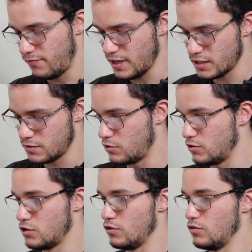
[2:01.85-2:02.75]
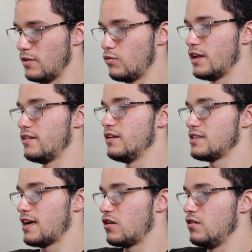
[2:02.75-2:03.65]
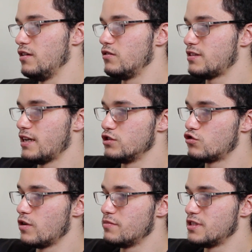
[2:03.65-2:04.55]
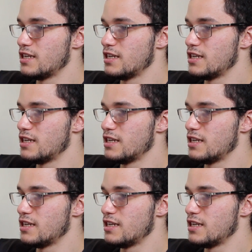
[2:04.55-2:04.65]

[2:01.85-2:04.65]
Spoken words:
flexible, so what I did is I cut little tiny strips,